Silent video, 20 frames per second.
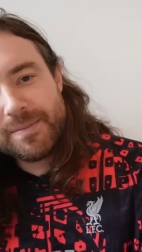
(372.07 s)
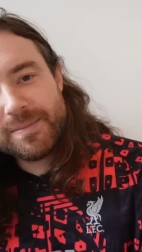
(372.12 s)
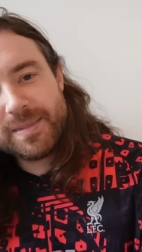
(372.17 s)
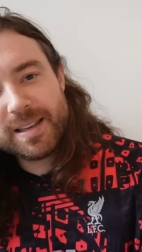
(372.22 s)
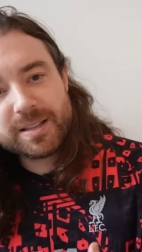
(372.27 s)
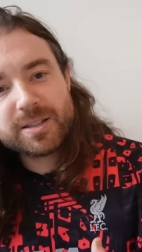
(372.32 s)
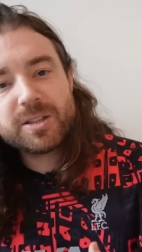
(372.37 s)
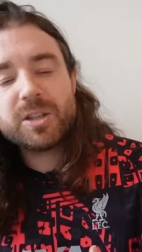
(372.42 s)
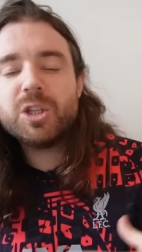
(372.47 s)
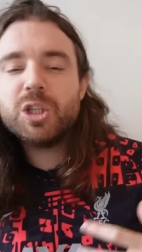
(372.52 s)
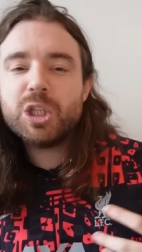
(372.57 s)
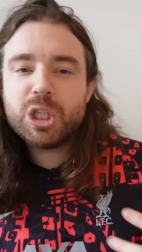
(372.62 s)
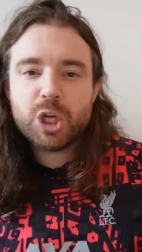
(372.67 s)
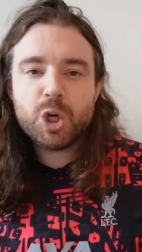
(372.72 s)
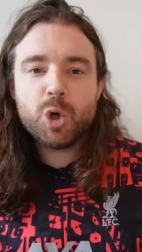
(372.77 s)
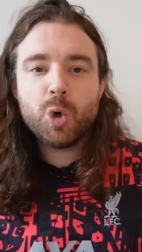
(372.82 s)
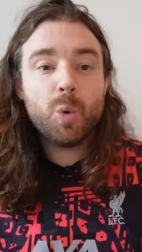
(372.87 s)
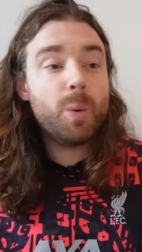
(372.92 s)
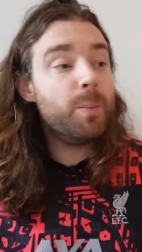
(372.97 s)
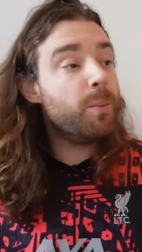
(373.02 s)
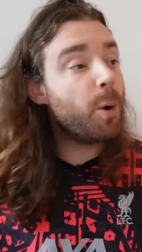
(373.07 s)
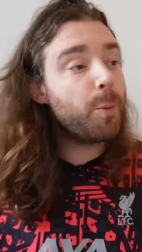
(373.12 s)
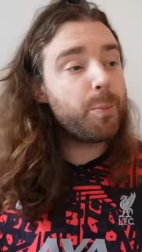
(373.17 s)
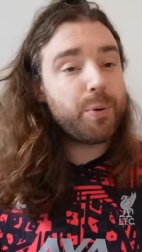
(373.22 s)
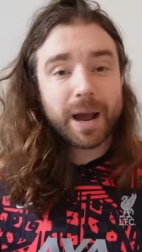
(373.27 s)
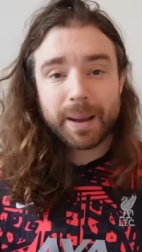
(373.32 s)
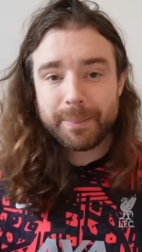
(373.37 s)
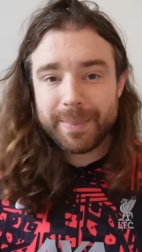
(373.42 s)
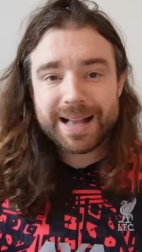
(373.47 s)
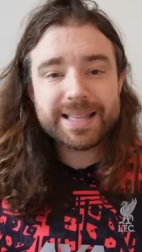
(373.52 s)
this new, more
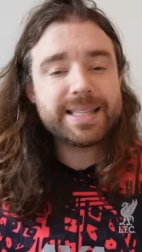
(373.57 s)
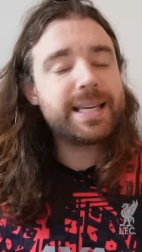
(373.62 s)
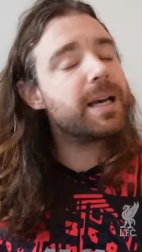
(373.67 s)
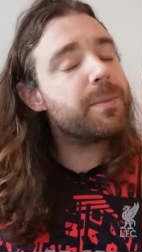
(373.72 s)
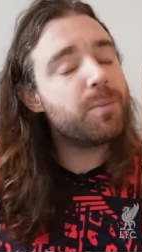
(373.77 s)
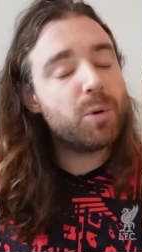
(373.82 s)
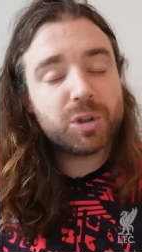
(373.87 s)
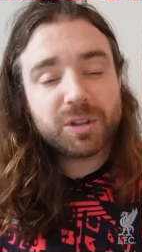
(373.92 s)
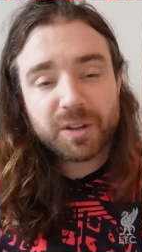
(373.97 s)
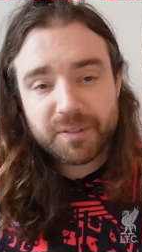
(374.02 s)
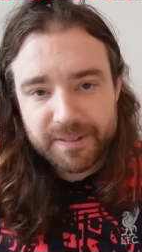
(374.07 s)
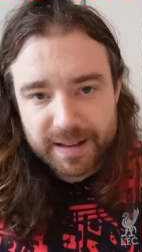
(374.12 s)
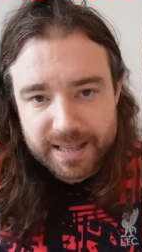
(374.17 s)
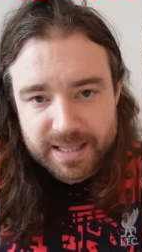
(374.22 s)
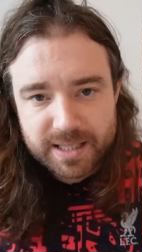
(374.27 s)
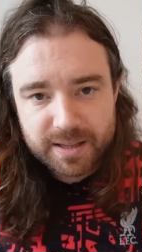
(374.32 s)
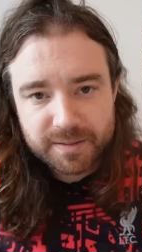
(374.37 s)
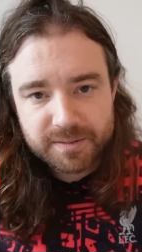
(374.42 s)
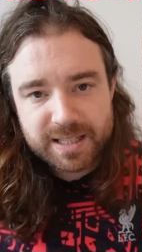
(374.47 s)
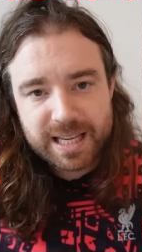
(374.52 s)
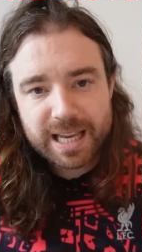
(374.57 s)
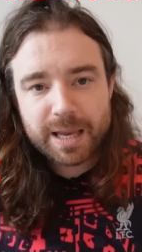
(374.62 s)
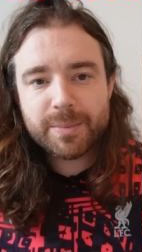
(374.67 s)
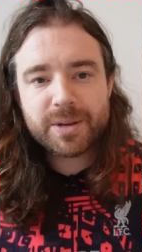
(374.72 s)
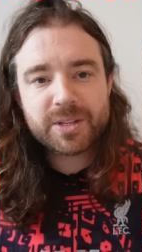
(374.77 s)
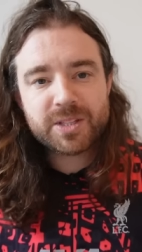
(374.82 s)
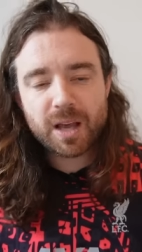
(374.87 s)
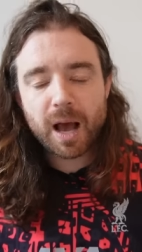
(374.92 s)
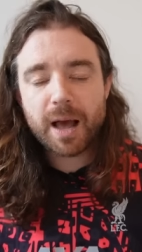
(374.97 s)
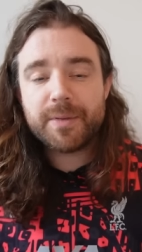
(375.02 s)
pragmatic, more defensive team,
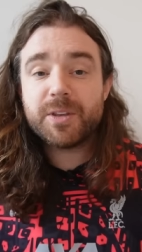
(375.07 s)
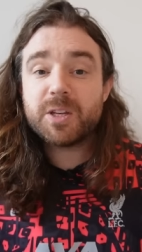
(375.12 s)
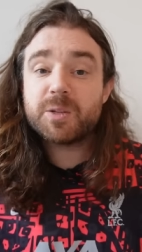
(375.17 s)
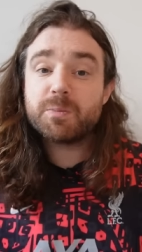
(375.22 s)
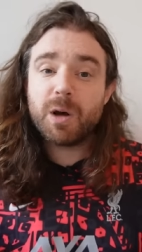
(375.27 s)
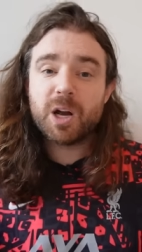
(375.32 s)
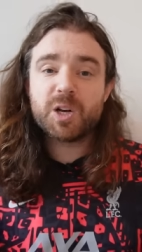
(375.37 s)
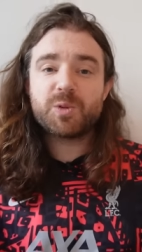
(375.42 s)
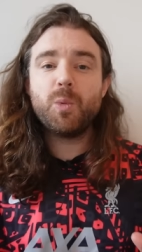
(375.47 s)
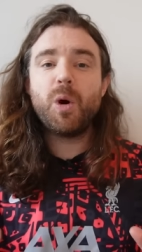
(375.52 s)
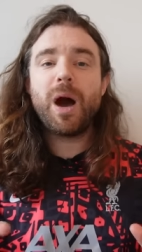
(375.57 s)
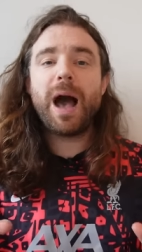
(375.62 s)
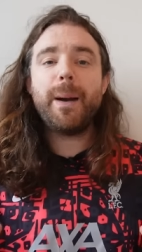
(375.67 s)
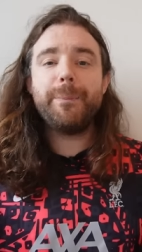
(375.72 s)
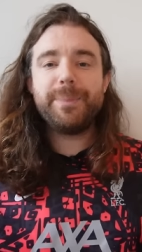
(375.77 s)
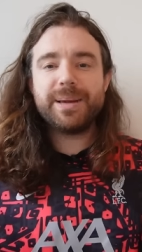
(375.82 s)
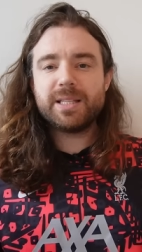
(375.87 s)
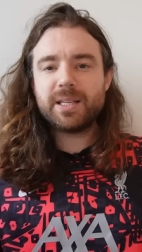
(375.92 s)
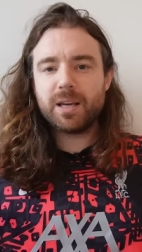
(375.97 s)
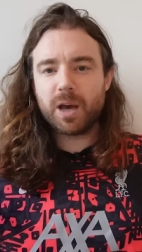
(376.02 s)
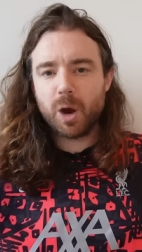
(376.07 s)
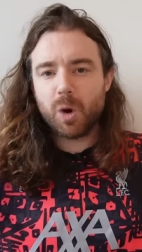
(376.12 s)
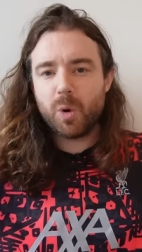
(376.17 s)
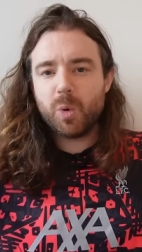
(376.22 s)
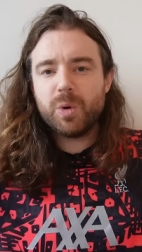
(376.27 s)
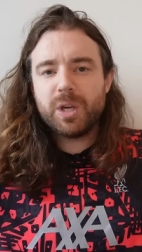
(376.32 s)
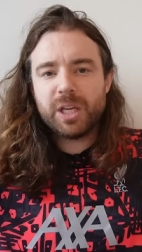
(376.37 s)
a side that's much more happy to go,